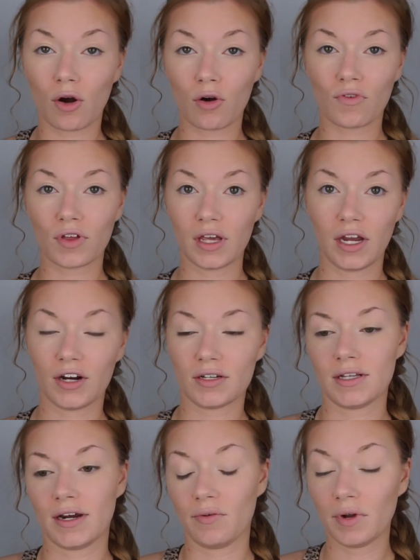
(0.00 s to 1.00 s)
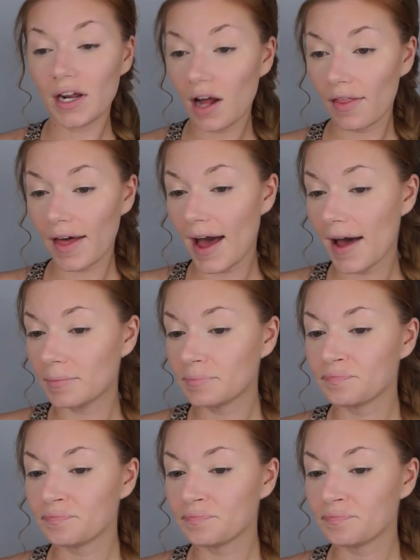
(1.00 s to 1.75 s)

over the years I don't need all that.